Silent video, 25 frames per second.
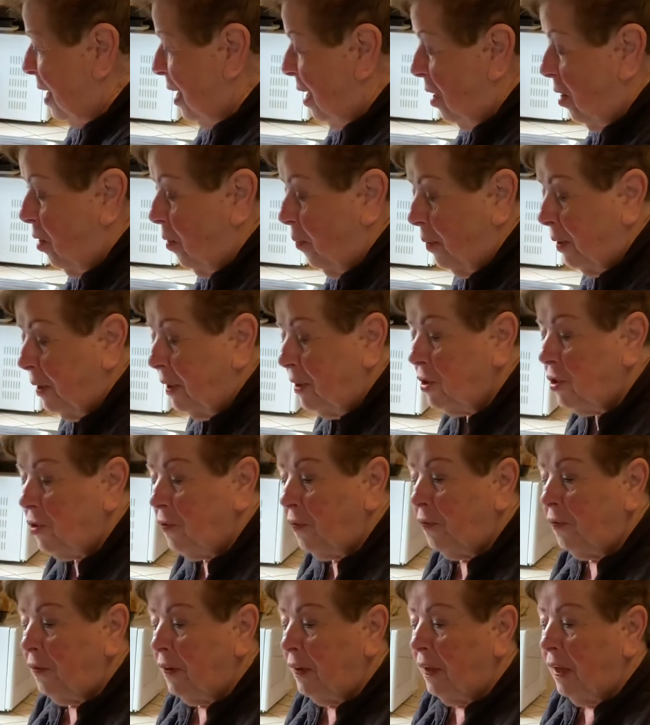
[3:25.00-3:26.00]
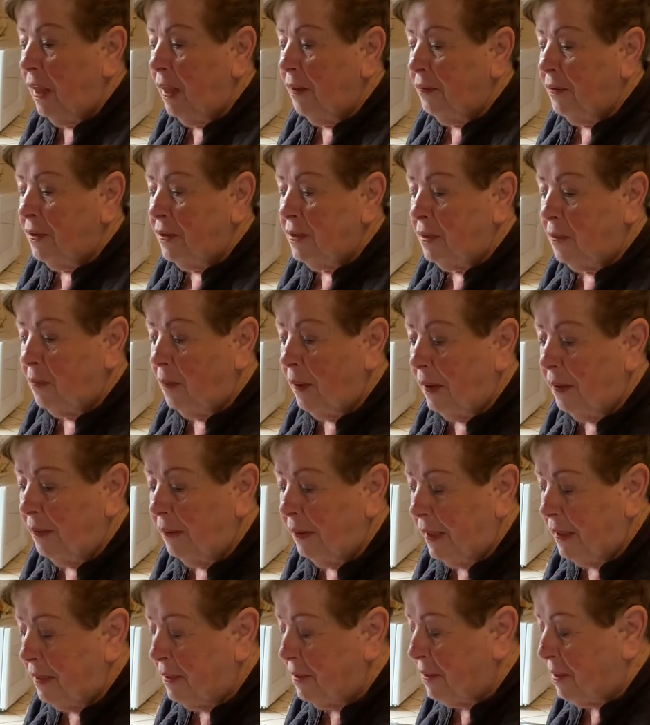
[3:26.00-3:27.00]
Why don't you feel how this water
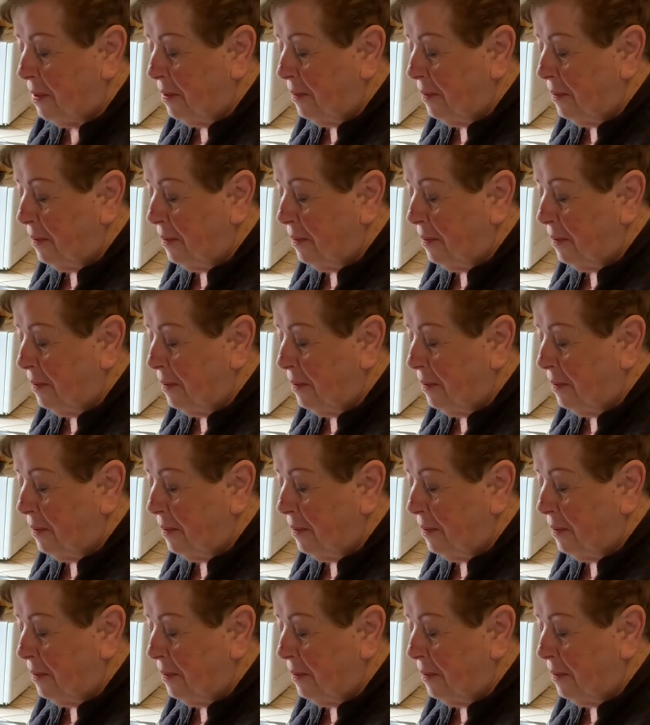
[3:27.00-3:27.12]
is?